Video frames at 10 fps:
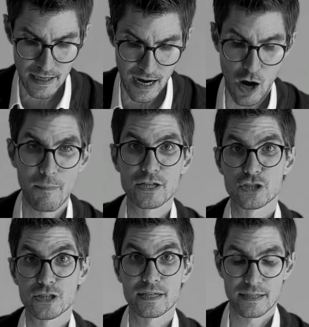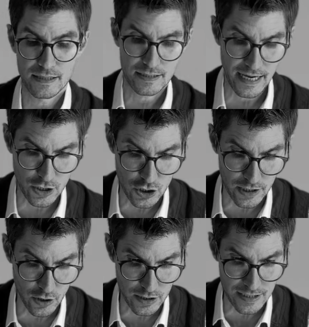How much is actually
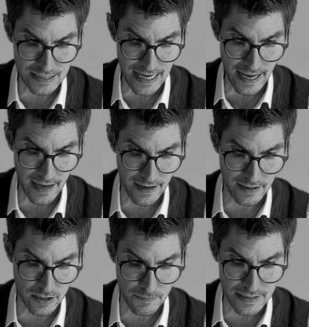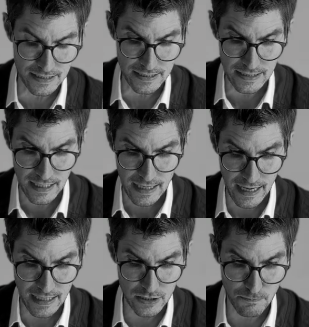going to stay in the business
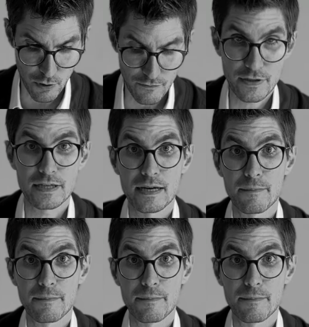as a profit,